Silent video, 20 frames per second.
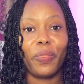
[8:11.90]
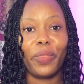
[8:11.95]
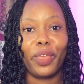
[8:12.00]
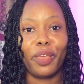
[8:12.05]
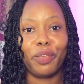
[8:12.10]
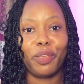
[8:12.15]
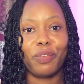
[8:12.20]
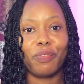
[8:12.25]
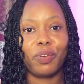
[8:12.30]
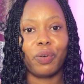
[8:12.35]

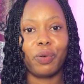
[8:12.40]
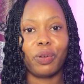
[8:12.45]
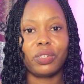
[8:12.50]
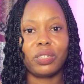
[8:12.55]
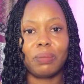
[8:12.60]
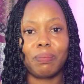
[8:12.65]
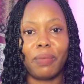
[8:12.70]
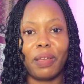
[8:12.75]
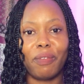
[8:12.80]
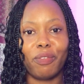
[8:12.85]
Thank you for
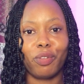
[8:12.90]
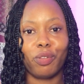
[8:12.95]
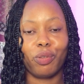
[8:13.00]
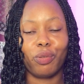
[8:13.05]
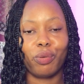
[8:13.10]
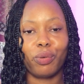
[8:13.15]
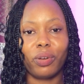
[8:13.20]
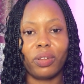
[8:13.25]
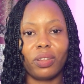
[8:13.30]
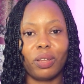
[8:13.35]
watching my
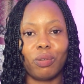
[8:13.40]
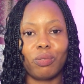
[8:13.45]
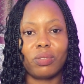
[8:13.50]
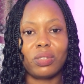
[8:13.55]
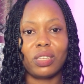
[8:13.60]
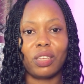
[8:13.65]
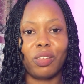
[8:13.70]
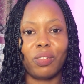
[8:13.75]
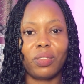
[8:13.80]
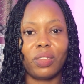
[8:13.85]
video, and I will
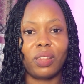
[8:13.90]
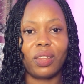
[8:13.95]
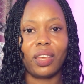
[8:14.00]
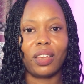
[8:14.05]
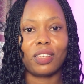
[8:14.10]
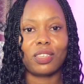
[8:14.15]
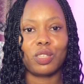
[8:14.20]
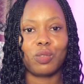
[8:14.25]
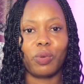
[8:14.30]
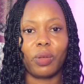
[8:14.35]
see you in the
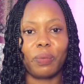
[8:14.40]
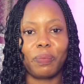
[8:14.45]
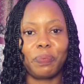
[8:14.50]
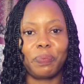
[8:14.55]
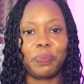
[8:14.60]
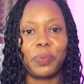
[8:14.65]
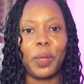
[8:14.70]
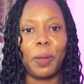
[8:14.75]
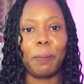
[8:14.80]
next one.